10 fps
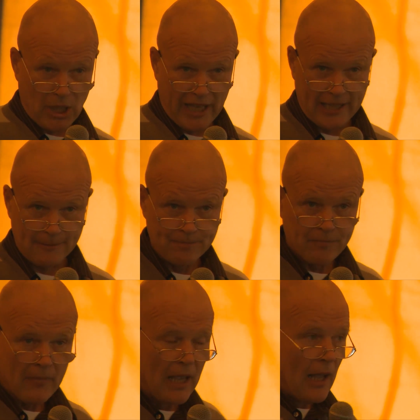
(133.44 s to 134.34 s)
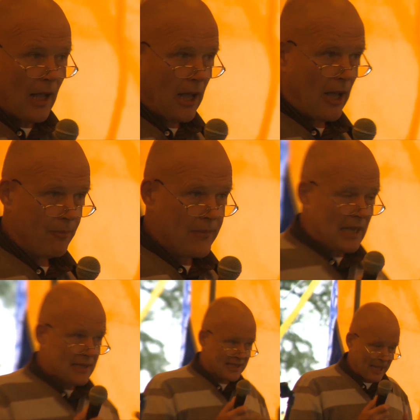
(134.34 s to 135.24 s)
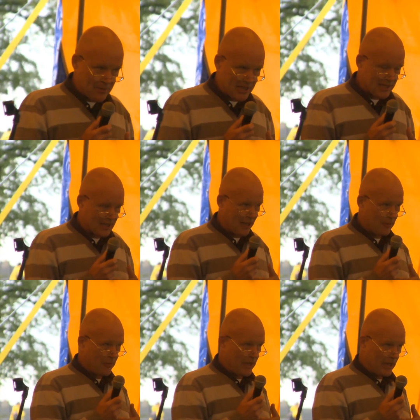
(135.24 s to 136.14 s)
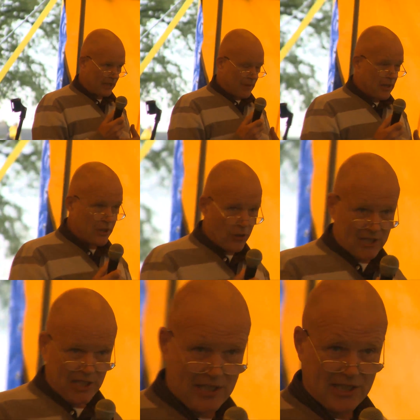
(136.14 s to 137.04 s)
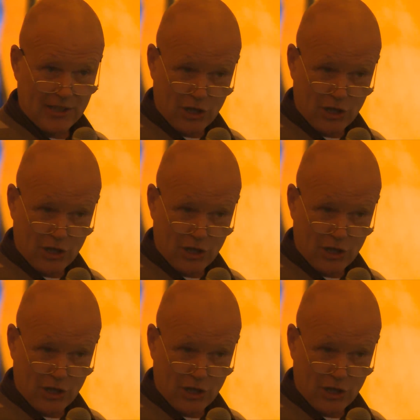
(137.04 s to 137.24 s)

a plane. Skeptics like me noticed